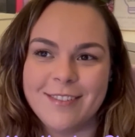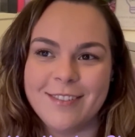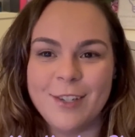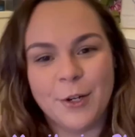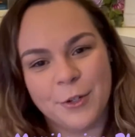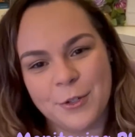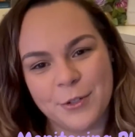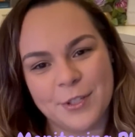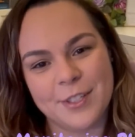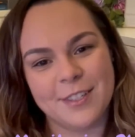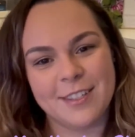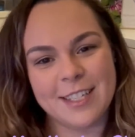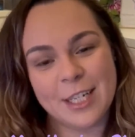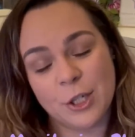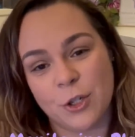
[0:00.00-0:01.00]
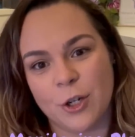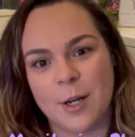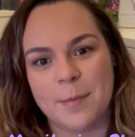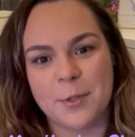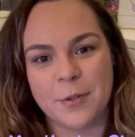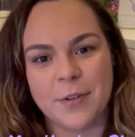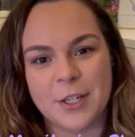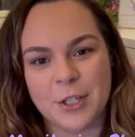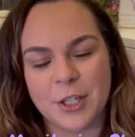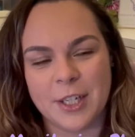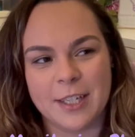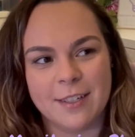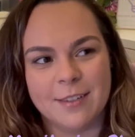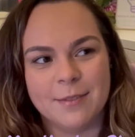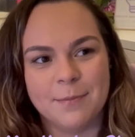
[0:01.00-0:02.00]
don't use teacher
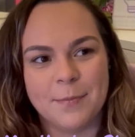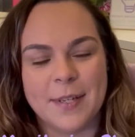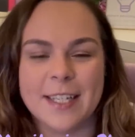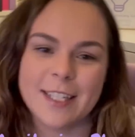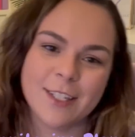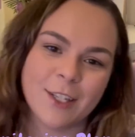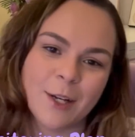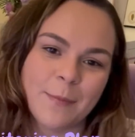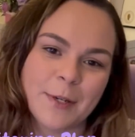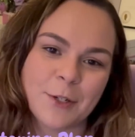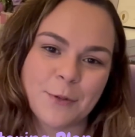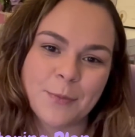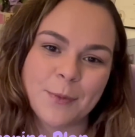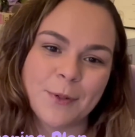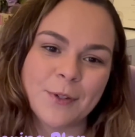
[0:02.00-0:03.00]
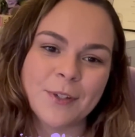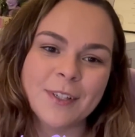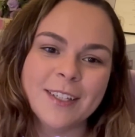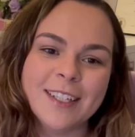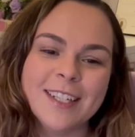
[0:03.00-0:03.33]
observation because it's not measurable.